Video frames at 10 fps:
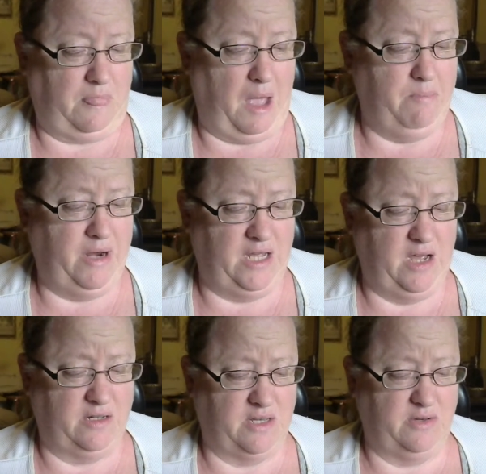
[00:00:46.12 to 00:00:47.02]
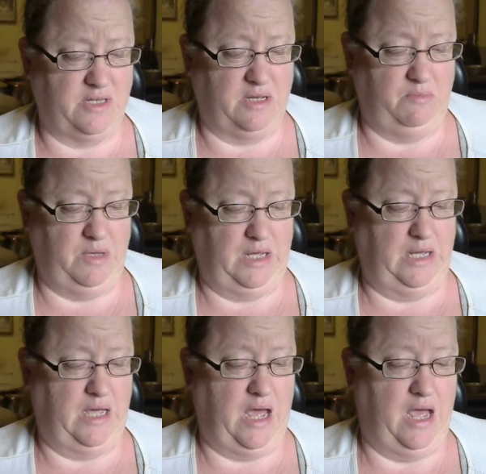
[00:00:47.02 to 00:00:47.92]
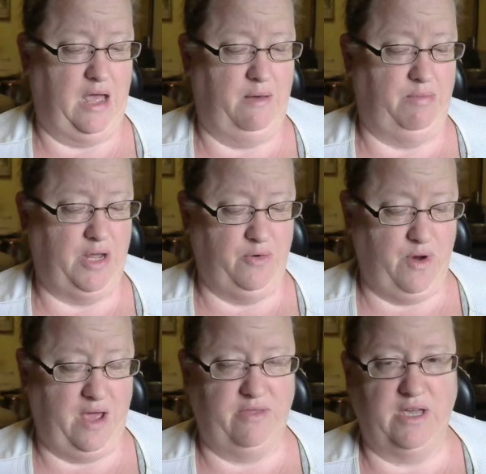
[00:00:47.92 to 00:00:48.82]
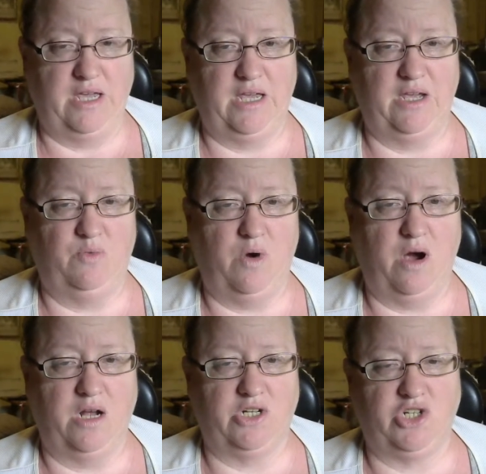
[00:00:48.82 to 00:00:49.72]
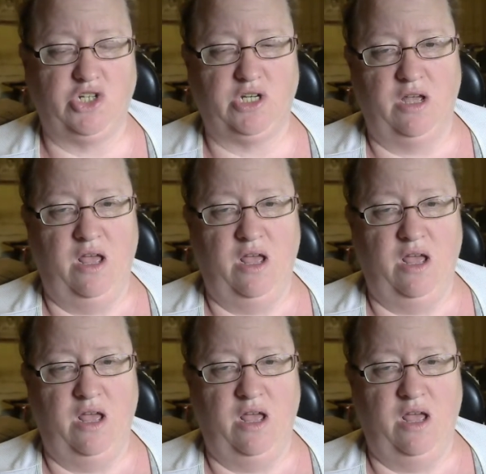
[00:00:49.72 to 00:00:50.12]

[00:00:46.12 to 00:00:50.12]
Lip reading: But he also sent me a Blu-ray that he had watched